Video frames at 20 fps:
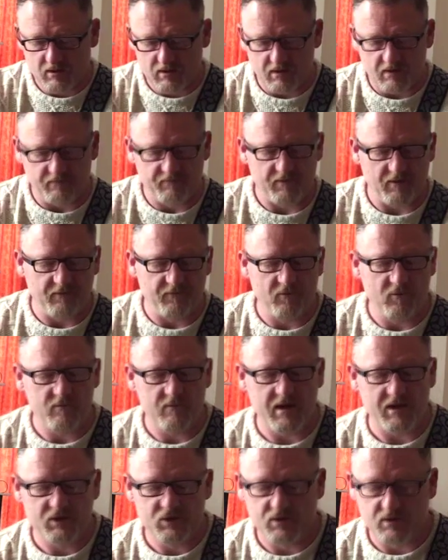If you
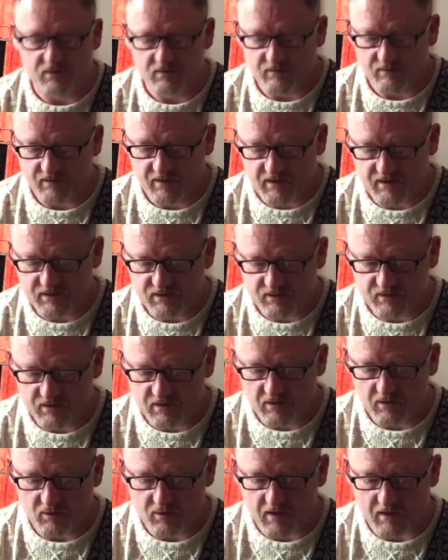imagine, these are
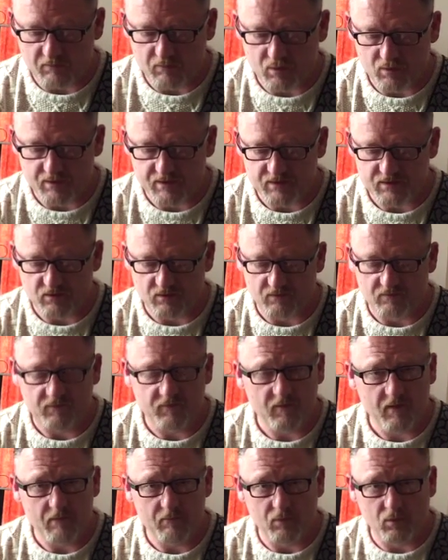the locking points on the
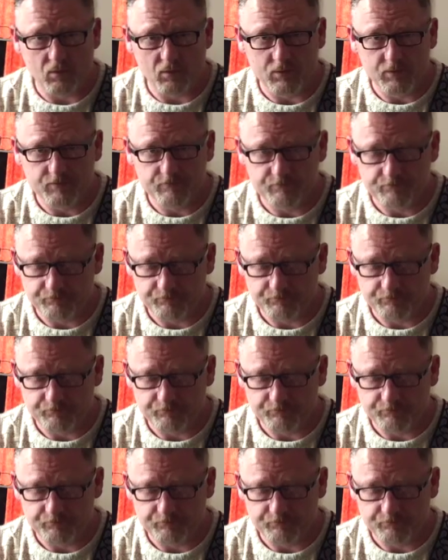fretboard.